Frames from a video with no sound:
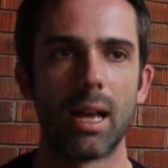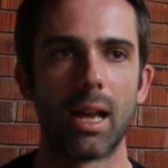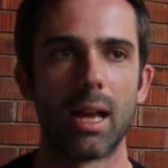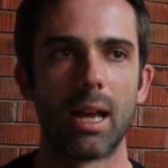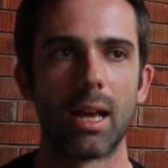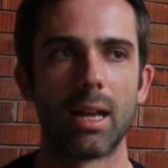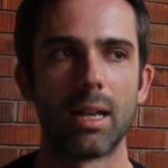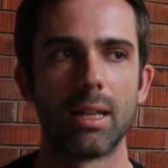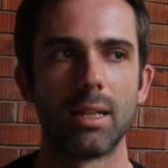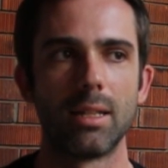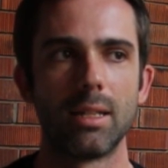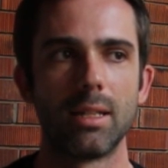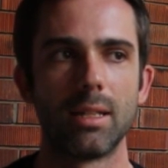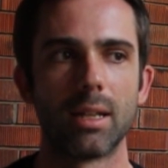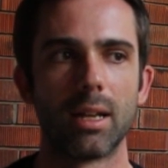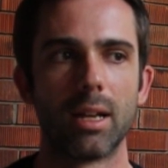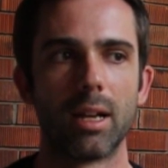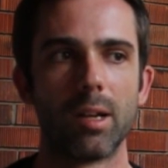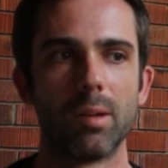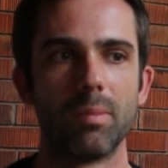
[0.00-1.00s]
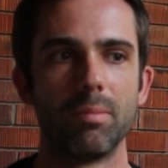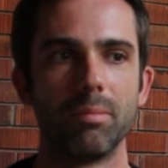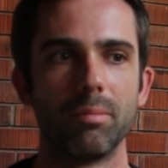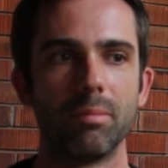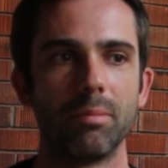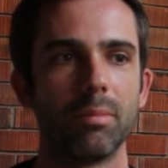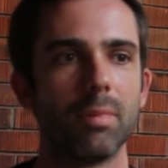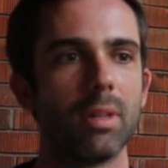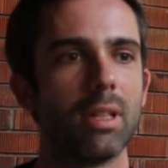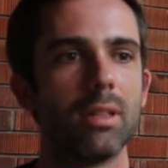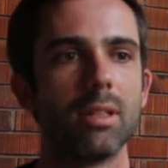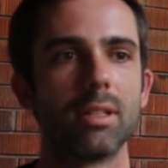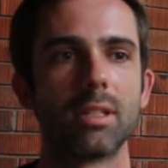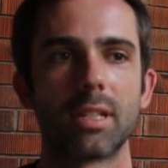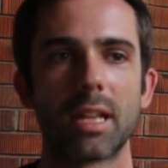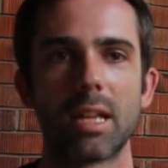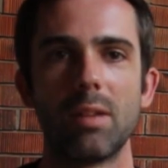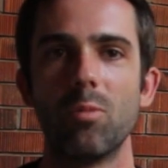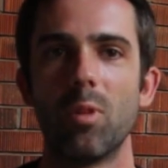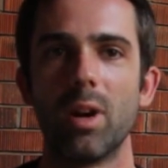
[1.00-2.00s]
and in the
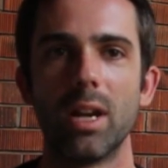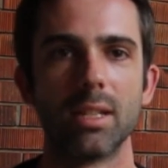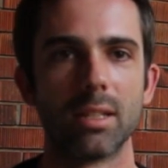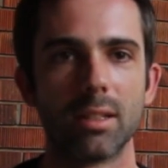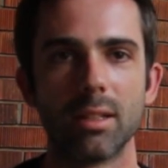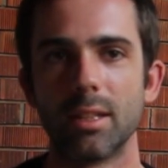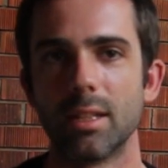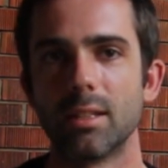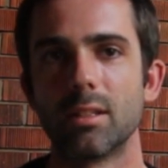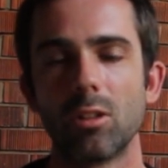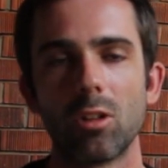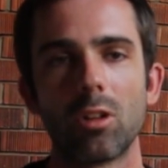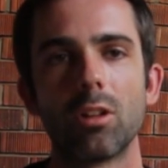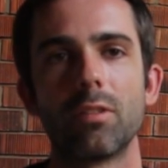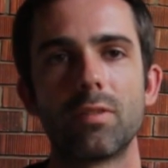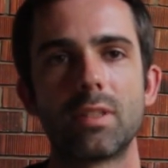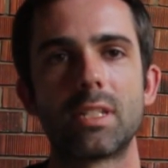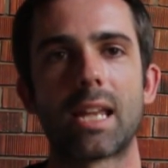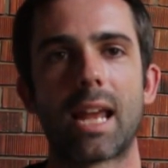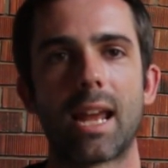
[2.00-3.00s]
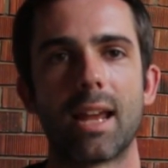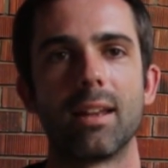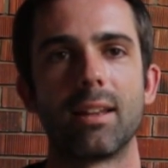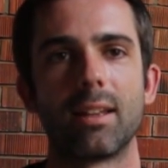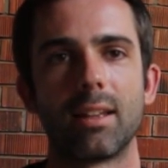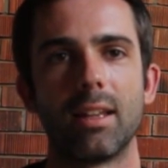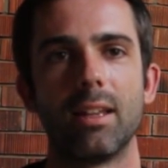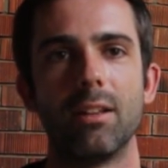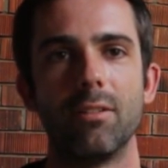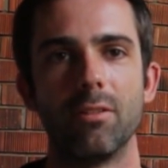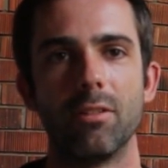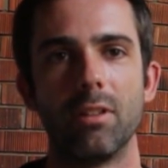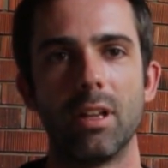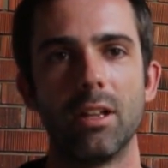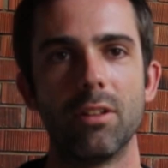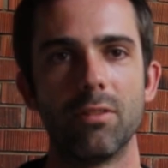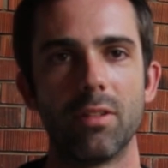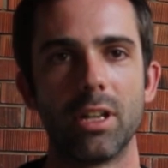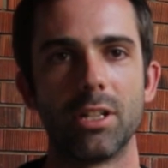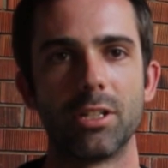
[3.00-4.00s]
same way as that there's a lot of tech
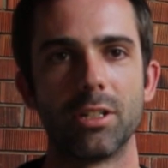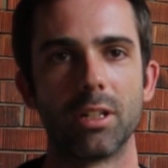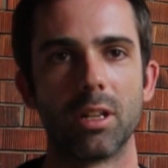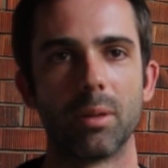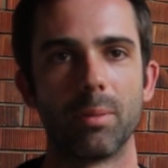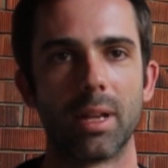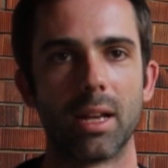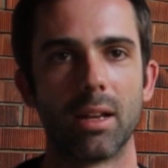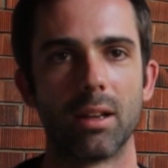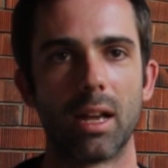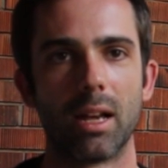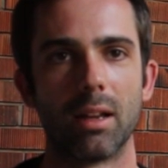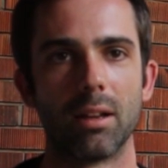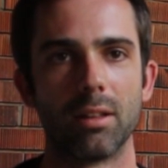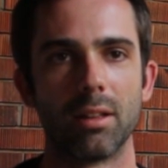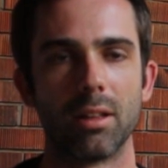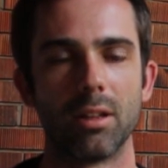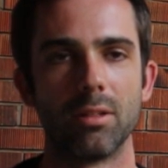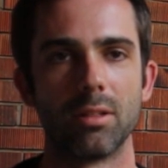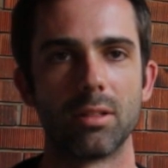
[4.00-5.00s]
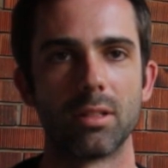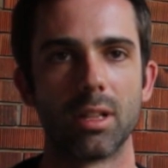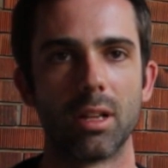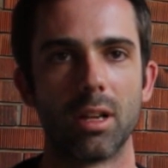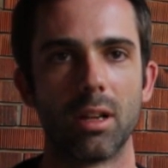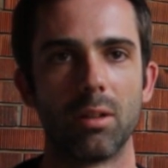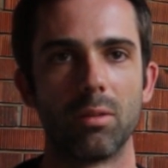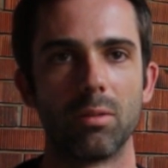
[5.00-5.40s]
innovation coming out of those